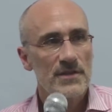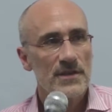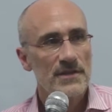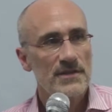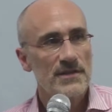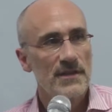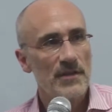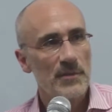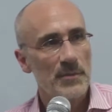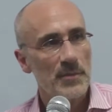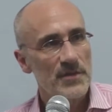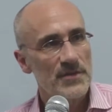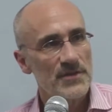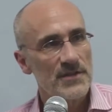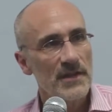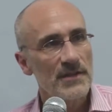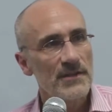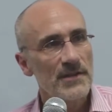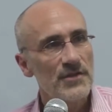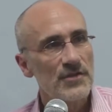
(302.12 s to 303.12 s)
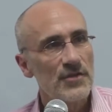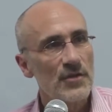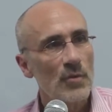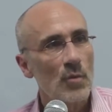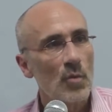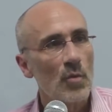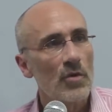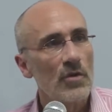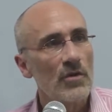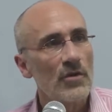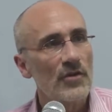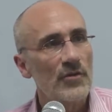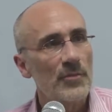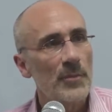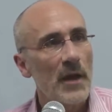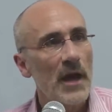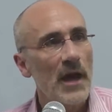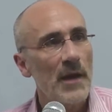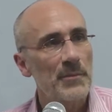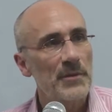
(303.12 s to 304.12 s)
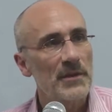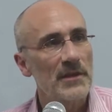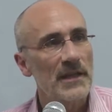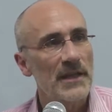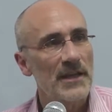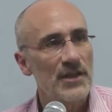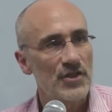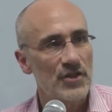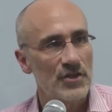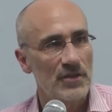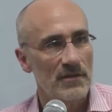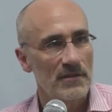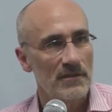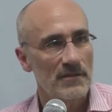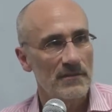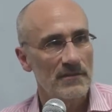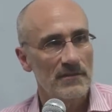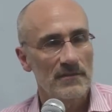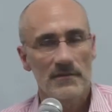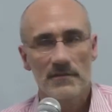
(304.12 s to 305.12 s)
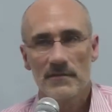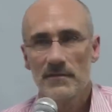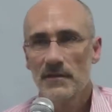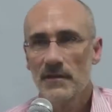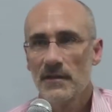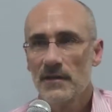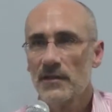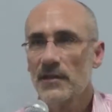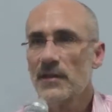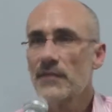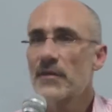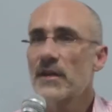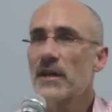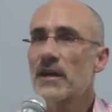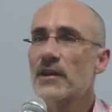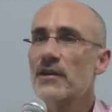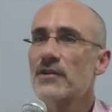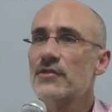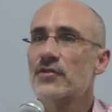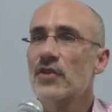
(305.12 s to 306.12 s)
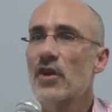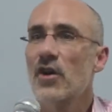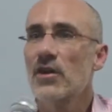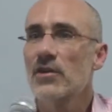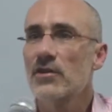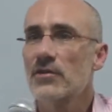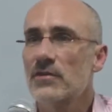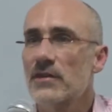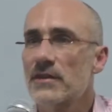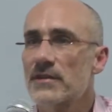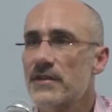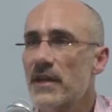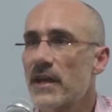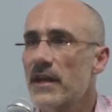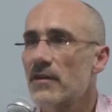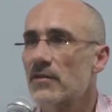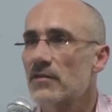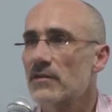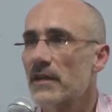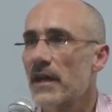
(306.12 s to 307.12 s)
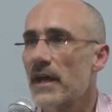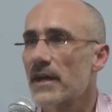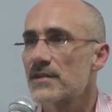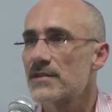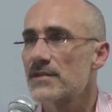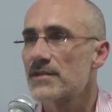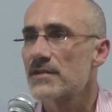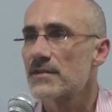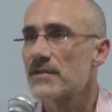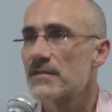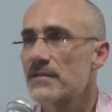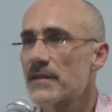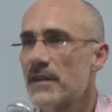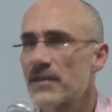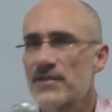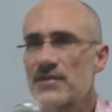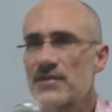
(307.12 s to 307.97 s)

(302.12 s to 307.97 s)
is that the percentage of the world's population living on a dollar a day or less, that's